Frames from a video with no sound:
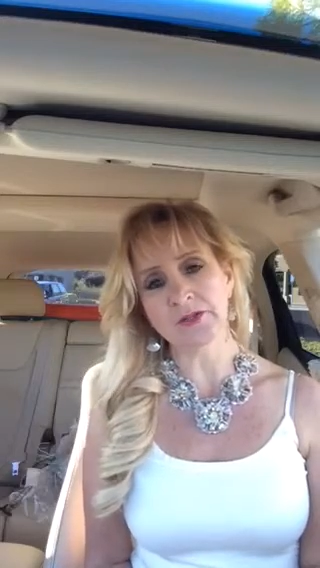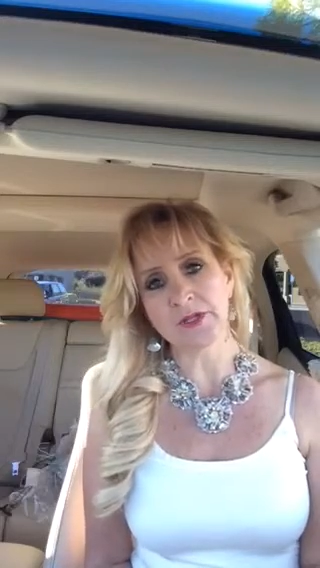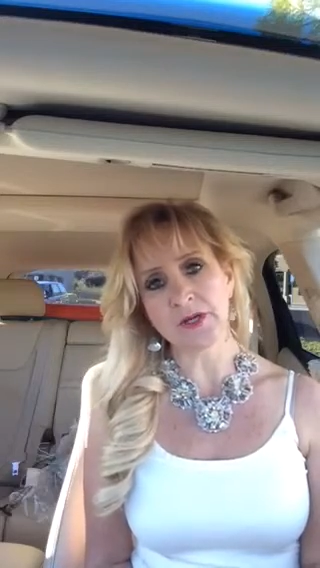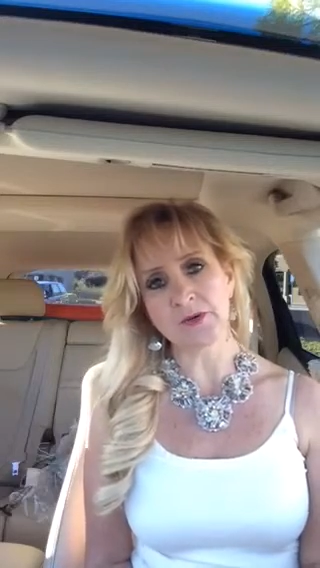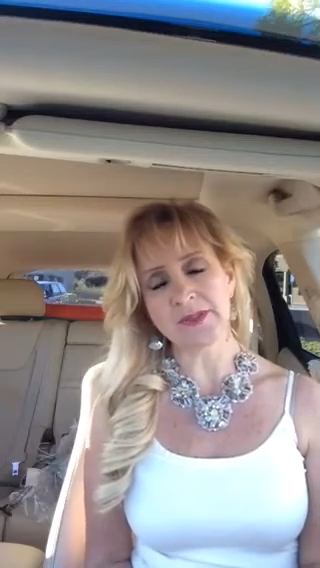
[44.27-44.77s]

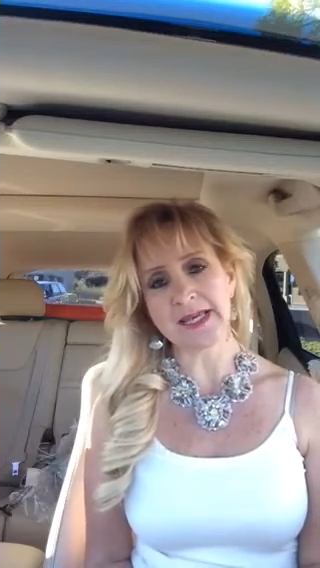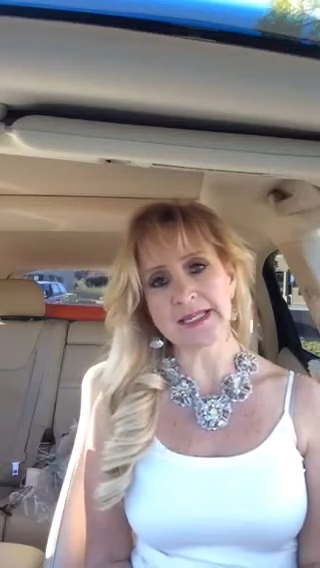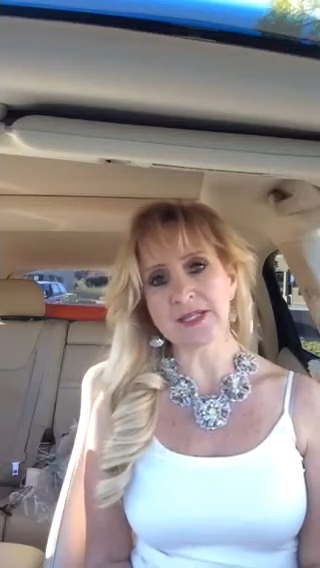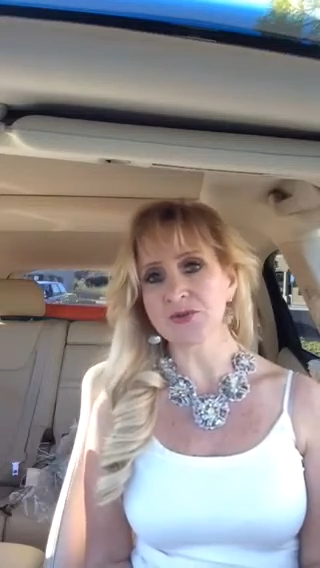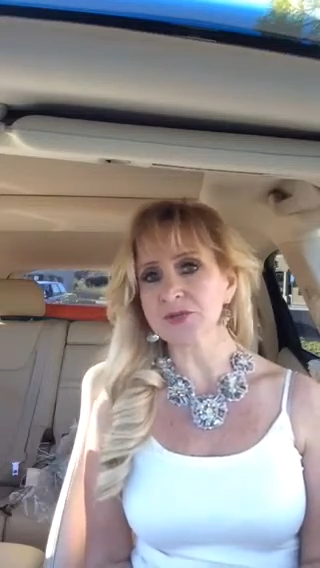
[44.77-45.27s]
know
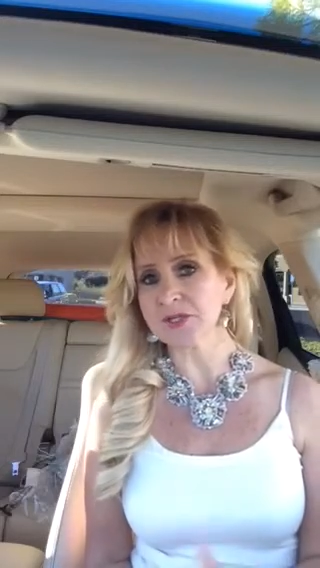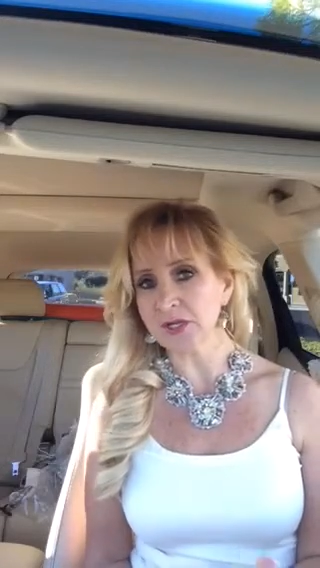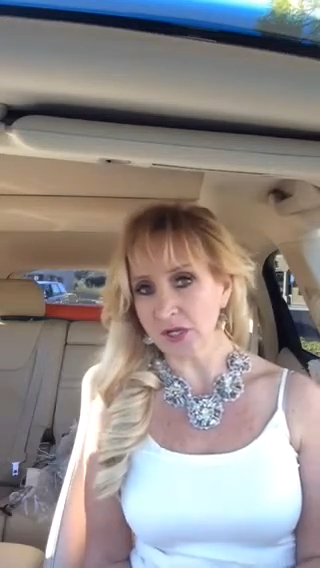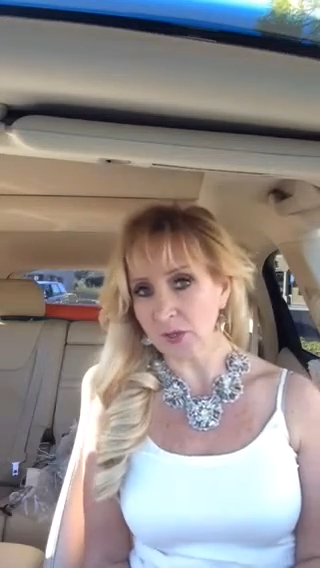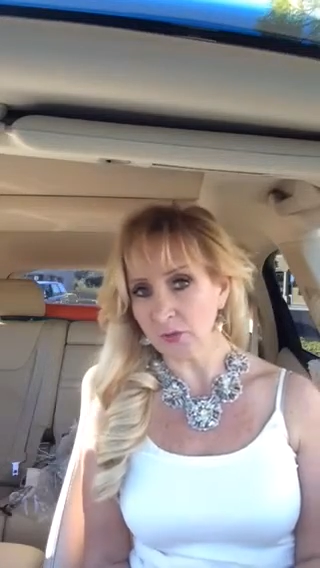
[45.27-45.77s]
that years
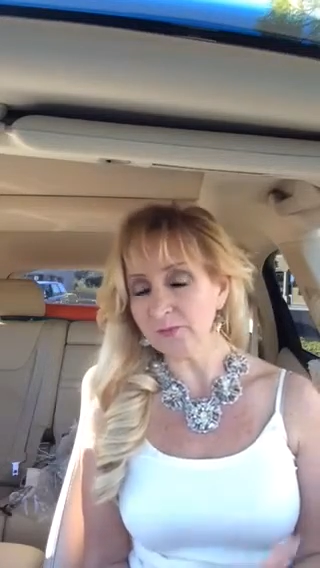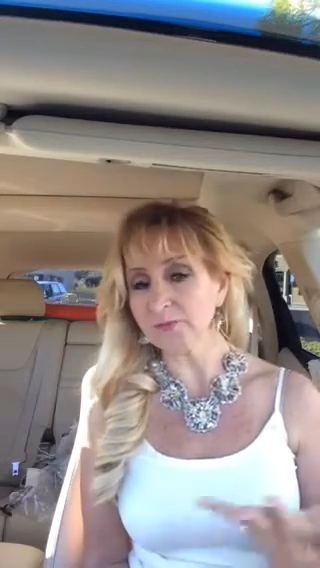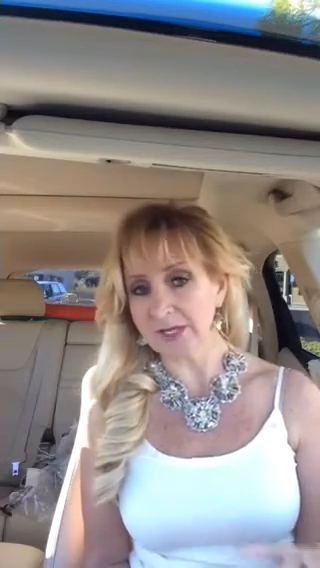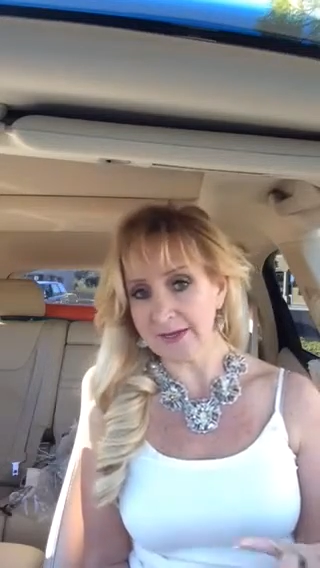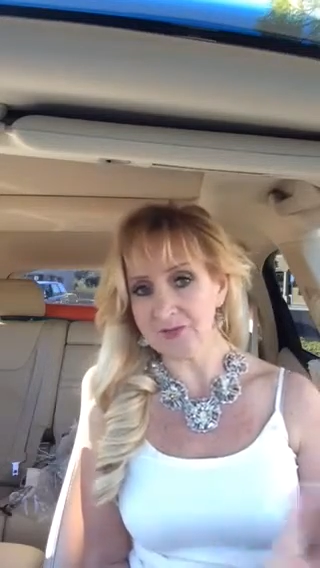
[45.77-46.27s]
ago,
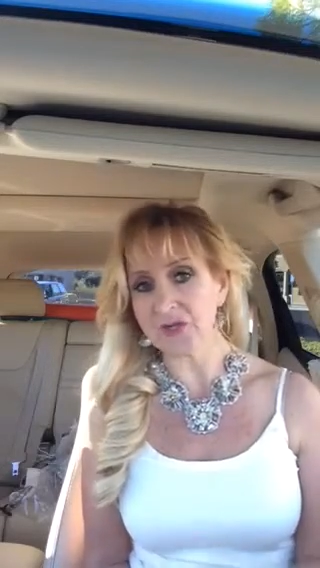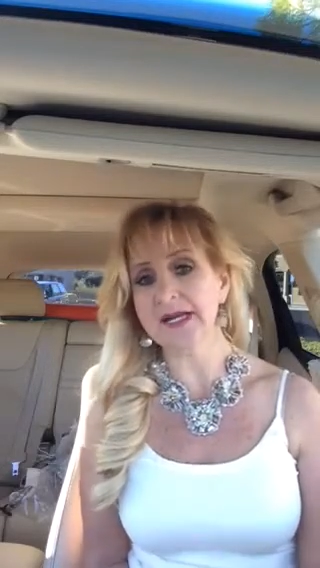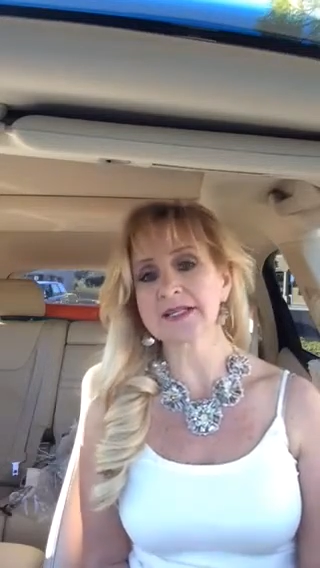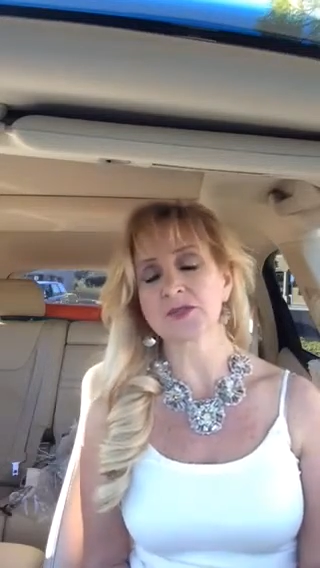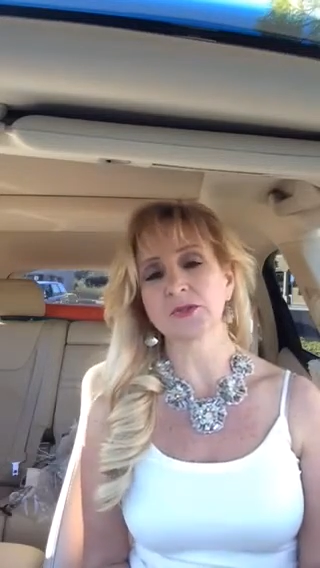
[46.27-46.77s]
right after
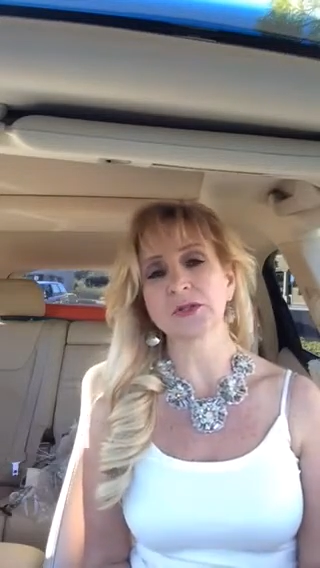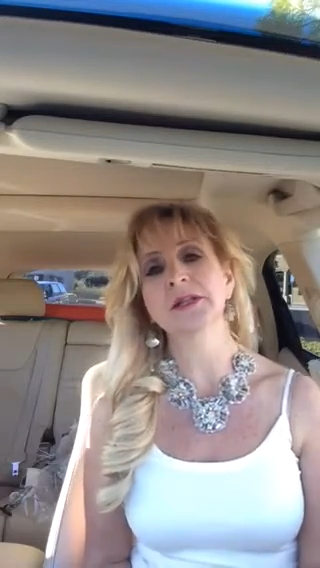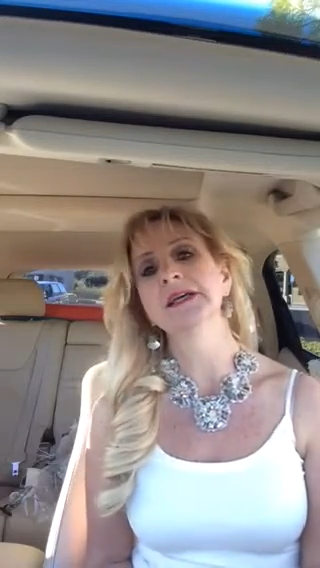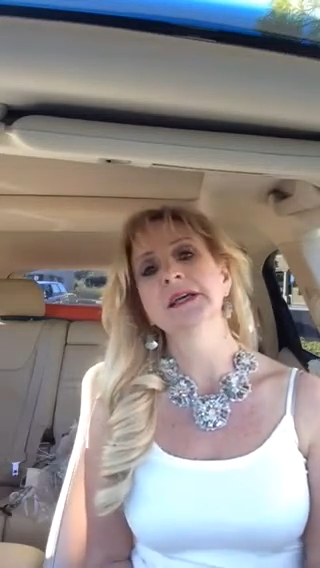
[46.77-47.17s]
high school,